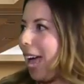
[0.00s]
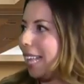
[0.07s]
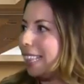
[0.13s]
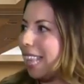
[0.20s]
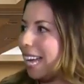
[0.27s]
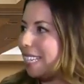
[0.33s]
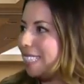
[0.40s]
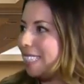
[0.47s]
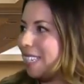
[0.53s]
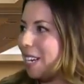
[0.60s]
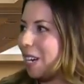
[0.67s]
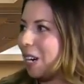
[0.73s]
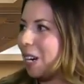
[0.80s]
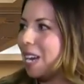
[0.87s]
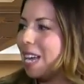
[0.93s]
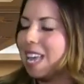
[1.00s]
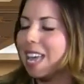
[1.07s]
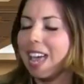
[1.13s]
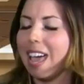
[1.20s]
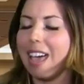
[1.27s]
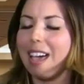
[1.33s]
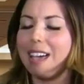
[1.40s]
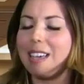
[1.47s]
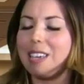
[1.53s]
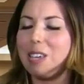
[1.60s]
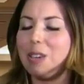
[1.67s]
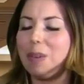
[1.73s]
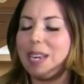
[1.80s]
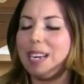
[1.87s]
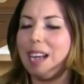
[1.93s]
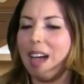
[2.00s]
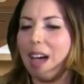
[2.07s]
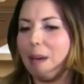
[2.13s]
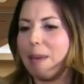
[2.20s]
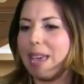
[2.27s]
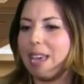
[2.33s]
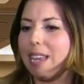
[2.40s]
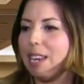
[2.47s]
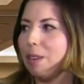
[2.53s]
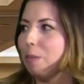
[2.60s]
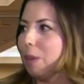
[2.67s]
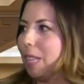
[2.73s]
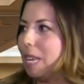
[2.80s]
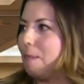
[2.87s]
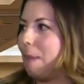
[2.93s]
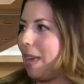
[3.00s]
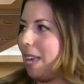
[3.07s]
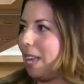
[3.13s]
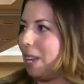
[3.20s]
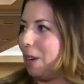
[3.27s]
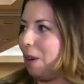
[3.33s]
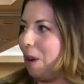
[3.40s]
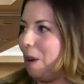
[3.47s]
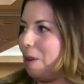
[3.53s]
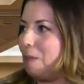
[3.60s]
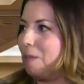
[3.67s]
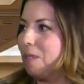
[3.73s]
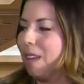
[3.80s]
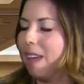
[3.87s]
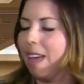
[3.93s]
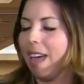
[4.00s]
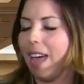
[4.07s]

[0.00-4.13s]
had last year. Uh, you can come in and really make it your own.